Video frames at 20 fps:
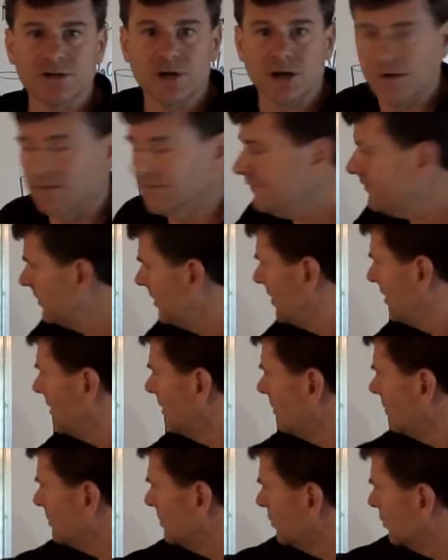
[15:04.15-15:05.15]
curve
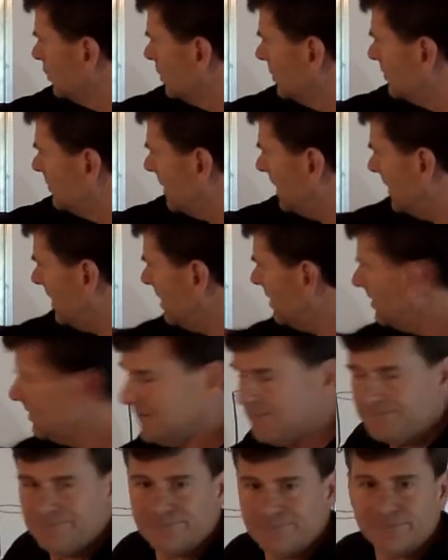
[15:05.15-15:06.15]
would be,
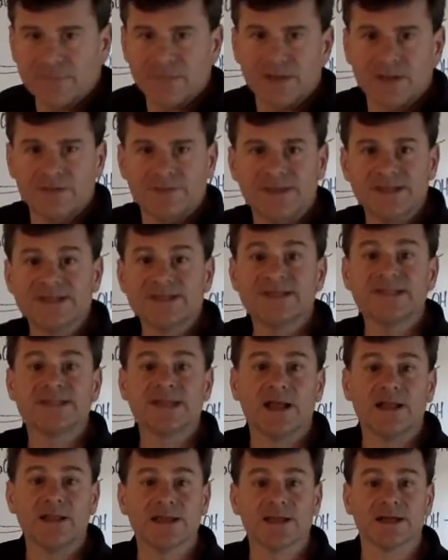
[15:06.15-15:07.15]
this is
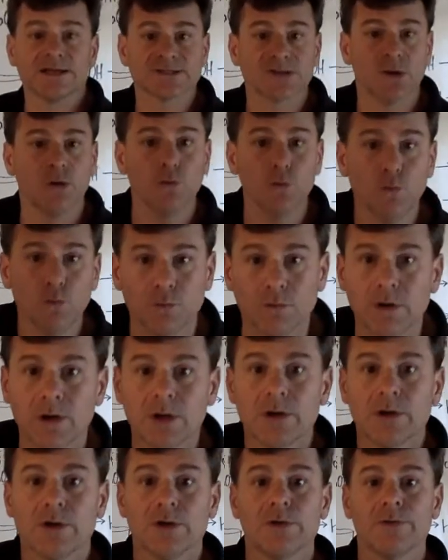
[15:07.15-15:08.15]
telling us, ooh,
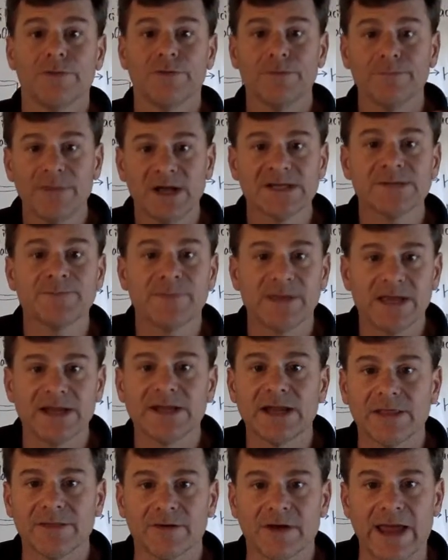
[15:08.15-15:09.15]
there must be
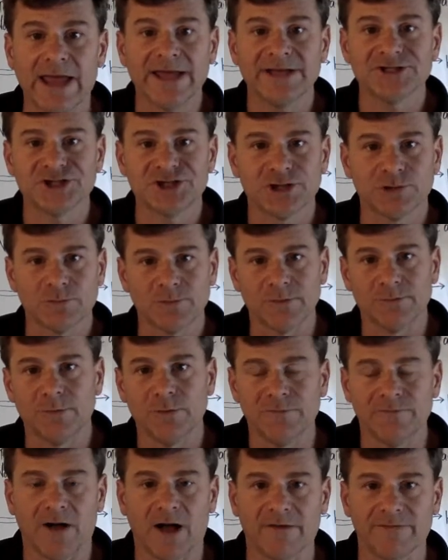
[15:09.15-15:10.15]
another H to
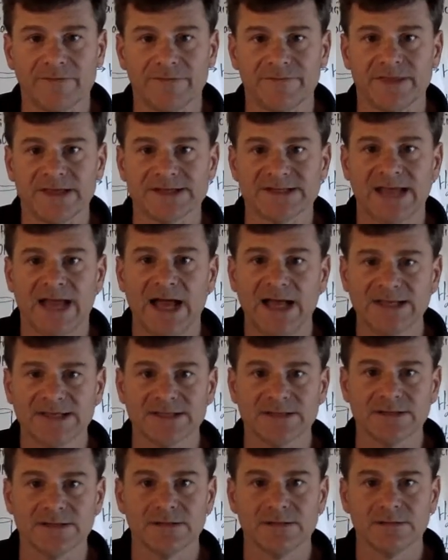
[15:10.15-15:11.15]
remove off of this
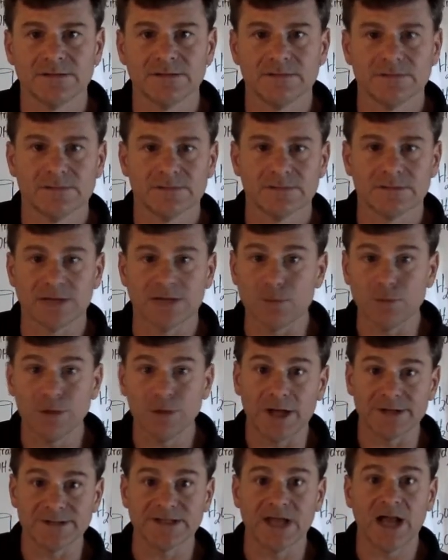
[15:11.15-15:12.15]
acid. Okay, we're
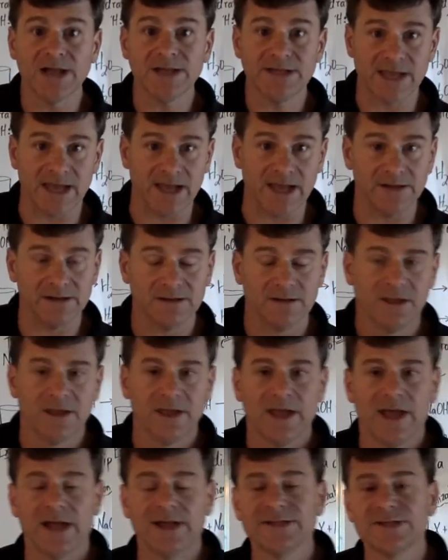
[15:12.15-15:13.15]
not done yet.
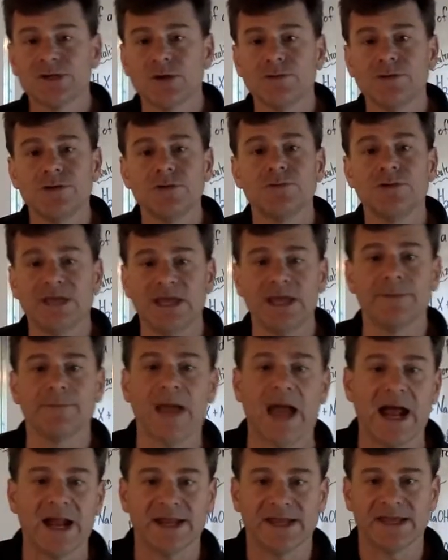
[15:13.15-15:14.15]
And so you keep
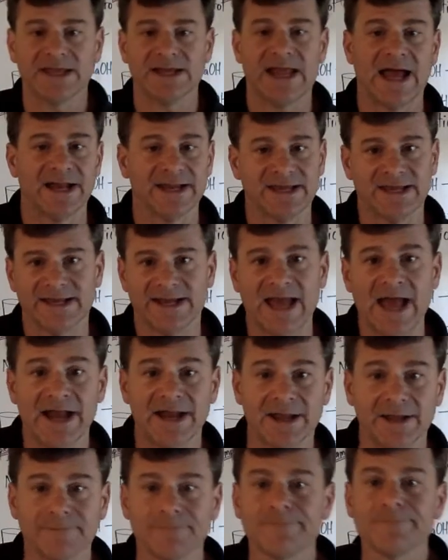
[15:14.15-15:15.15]
adding and adding and
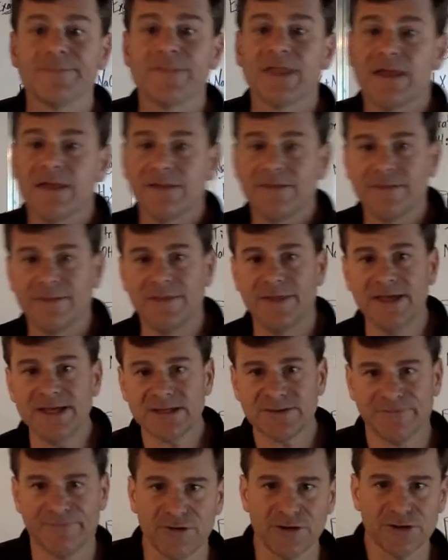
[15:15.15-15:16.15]
adding.
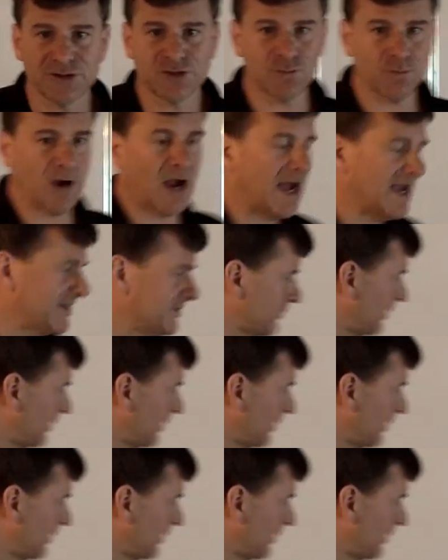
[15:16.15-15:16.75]
This first rise